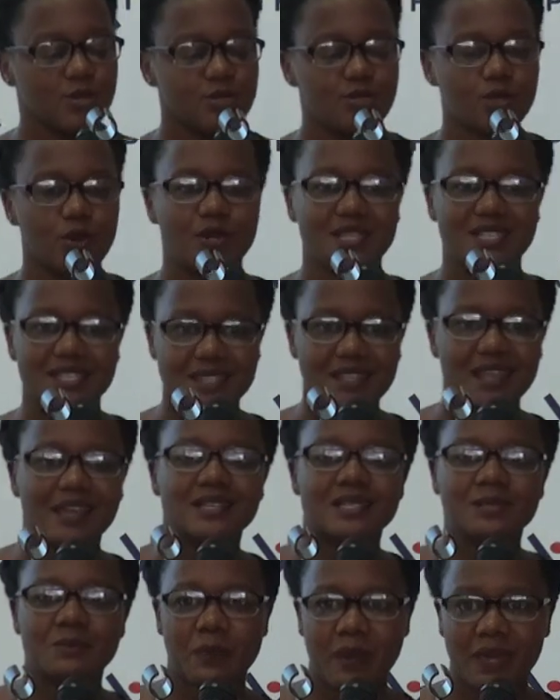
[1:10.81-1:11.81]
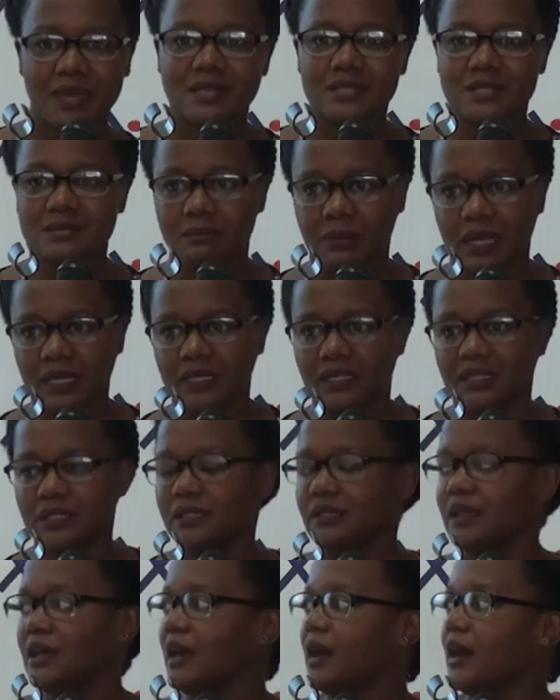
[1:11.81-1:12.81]
So it's taxpayers'
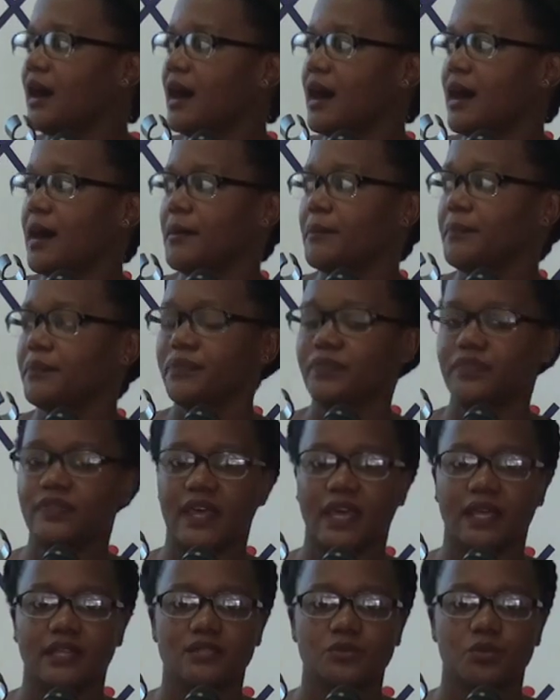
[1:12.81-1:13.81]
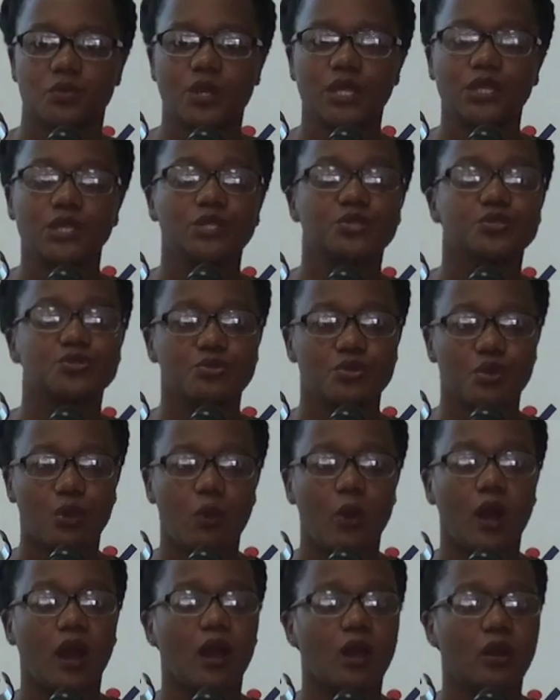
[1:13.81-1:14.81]
money um, that we need to
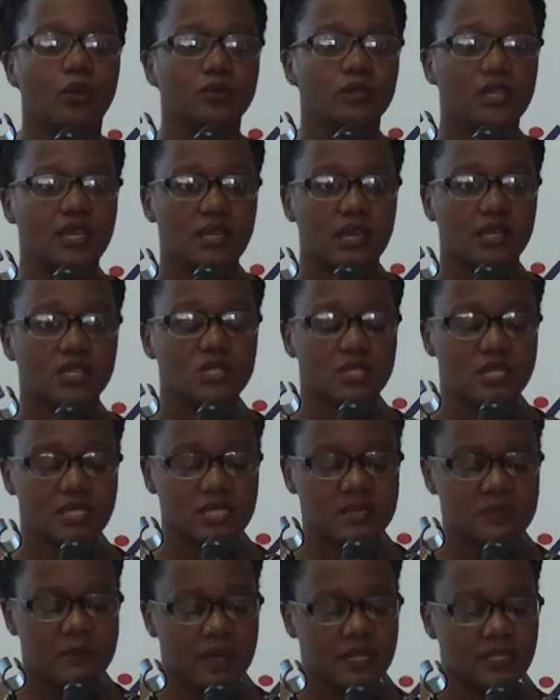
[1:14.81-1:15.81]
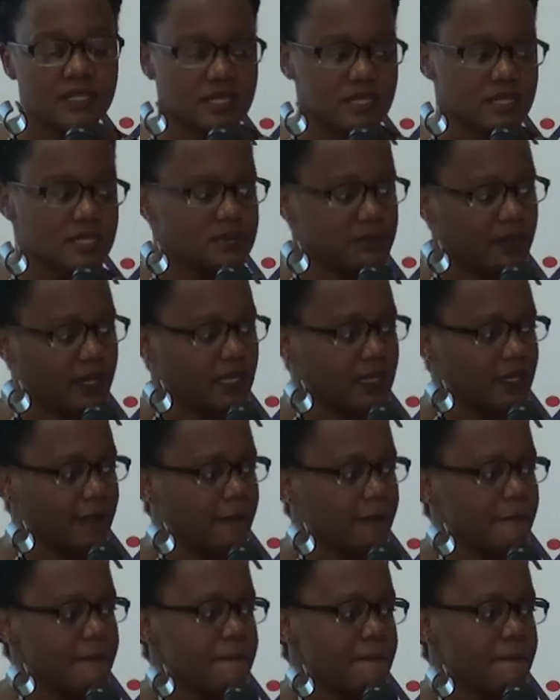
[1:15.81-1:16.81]
know how they actually spent this money.